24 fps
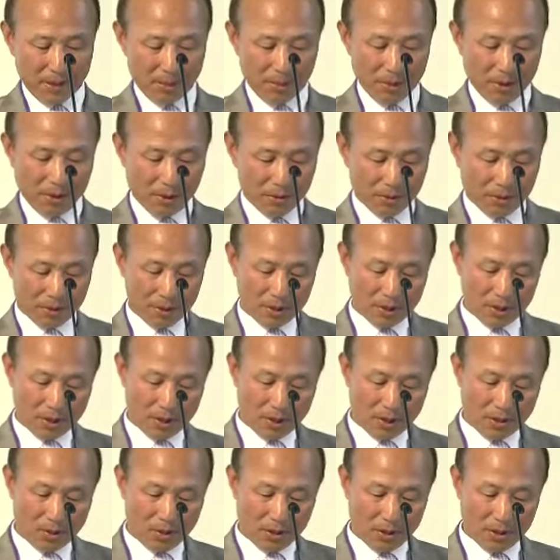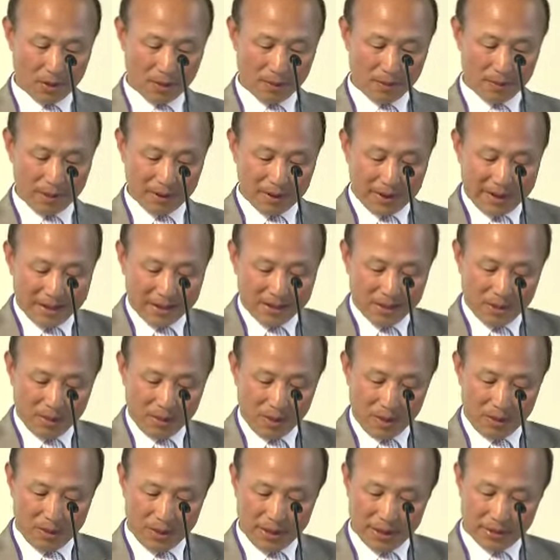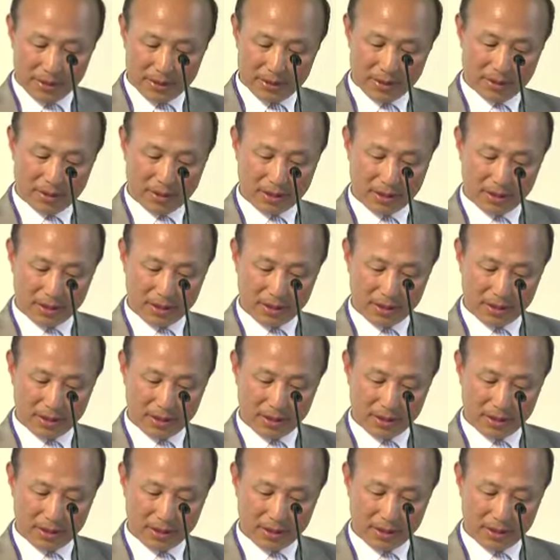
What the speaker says: because there were random events